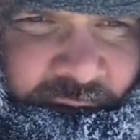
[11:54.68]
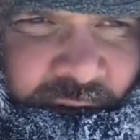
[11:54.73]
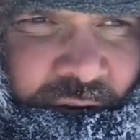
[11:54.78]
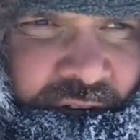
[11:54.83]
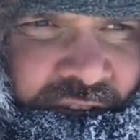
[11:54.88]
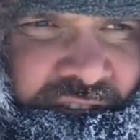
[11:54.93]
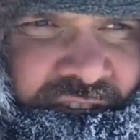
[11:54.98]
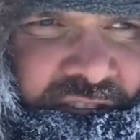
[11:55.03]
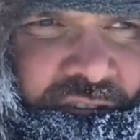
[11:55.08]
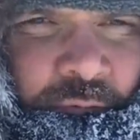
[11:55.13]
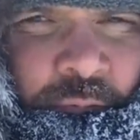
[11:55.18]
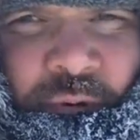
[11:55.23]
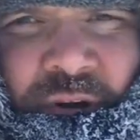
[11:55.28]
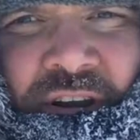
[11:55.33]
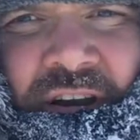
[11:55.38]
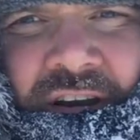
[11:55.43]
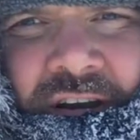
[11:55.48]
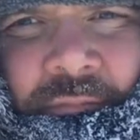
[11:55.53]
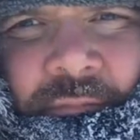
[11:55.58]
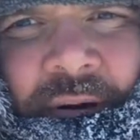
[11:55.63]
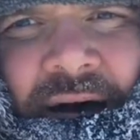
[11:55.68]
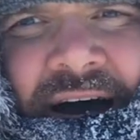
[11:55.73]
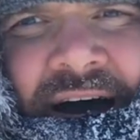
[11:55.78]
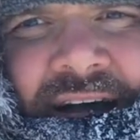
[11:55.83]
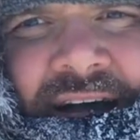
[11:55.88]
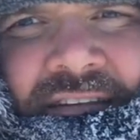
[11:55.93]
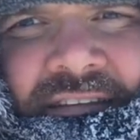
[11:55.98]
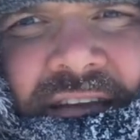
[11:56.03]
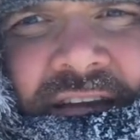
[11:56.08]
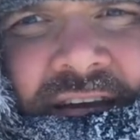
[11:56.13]
of year is still pretty hard
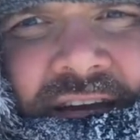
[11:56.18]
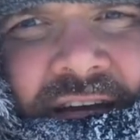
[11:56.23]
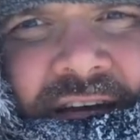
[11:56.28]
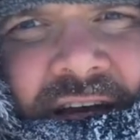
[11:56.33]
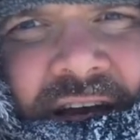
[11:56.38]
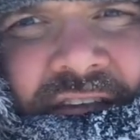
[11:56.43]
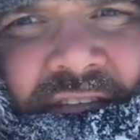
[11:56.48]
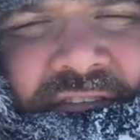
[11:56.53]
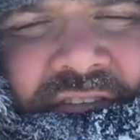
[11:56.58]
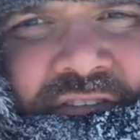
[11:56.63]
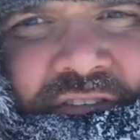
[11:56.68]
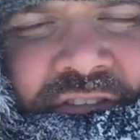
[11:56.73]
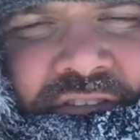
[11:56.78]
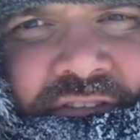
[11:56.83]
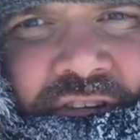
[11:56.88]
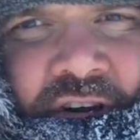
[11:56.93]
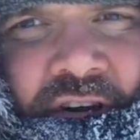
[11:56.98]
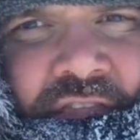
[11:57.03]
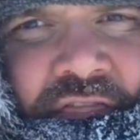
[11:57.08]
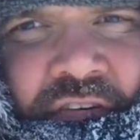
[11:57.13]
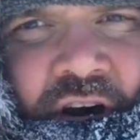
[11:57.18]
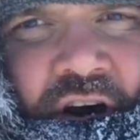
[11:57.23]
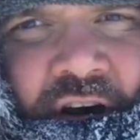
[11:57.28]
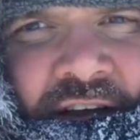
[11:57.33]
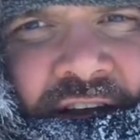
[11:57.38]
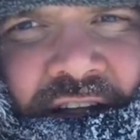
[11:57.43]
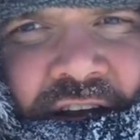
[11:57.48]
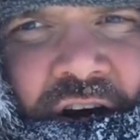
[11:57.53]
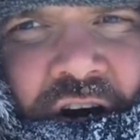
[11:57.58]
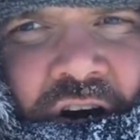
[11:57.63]
packed. It hasn't started
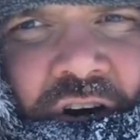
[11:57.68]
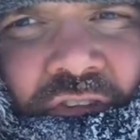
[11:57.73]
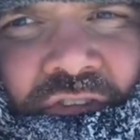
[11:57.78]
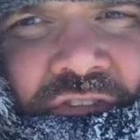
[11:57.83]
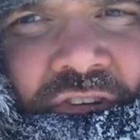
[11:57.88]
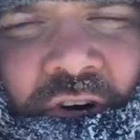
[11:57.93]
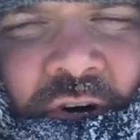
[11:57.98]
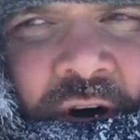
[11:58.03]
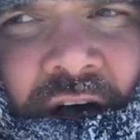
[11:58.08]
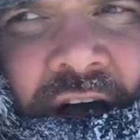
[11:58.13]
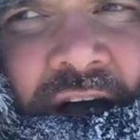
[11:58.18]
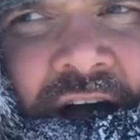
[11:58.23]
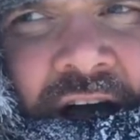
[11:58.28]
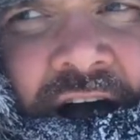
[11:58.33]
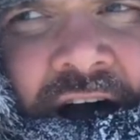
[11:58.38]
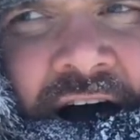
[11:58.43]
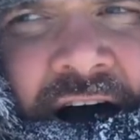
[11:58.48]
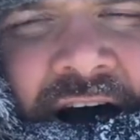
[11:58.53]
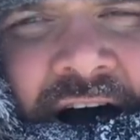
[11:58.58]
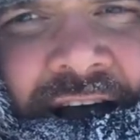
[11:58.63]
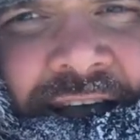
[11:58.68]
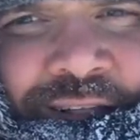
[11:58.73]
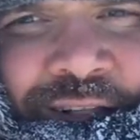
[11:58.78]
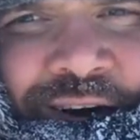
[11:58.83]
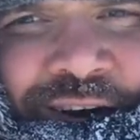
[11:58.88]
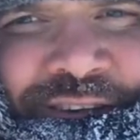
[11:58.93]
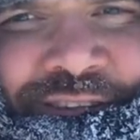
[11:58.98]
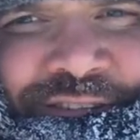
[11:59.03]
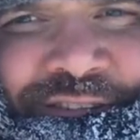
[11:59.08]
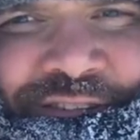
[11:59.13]
thawing at all, so I
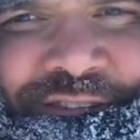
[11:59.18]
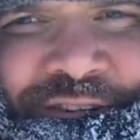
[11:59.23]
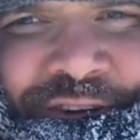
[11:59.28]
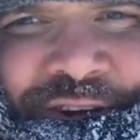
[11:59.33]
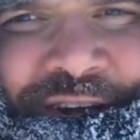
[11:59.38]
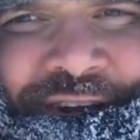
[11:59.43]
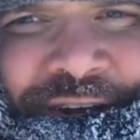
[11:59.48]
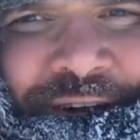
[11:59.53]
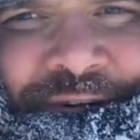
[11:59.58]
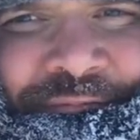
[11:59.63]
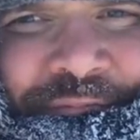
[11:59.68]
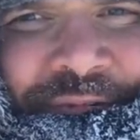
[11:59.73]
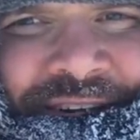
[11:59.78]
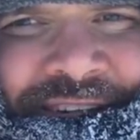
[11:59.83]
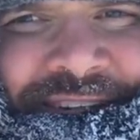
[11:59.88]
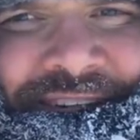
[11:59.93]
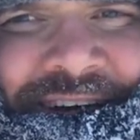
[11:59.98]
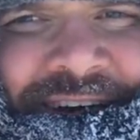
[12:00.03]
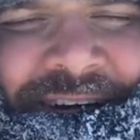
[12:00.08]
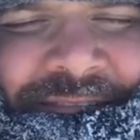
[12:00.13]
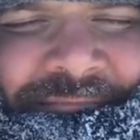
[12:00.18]
lost the trail, but